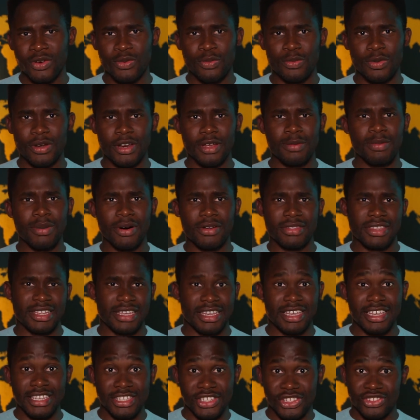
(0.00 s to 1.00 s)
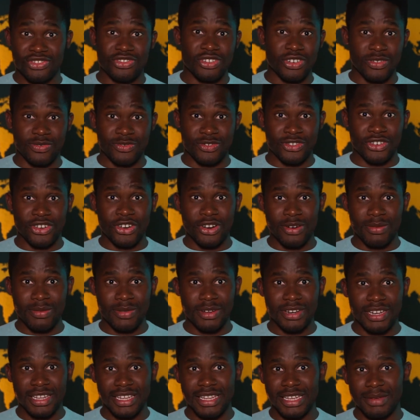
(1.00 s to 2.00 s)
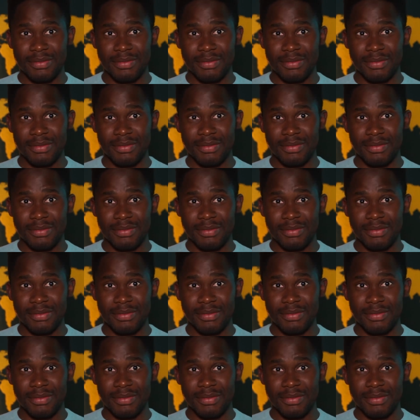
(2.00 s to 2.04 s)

What about the history of Germany?